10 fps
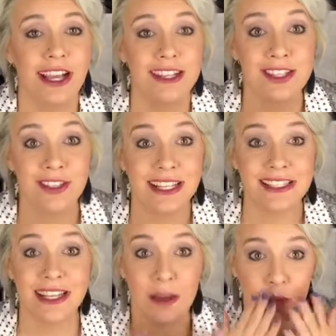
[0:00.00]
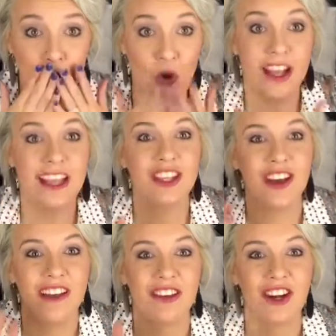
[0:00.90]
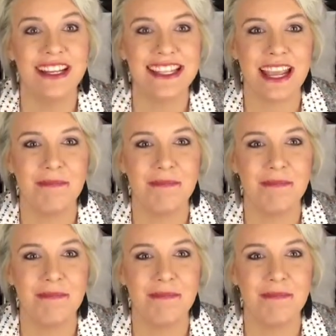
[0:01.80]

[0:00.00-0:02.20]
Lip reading: Until next time, y'all have a great day.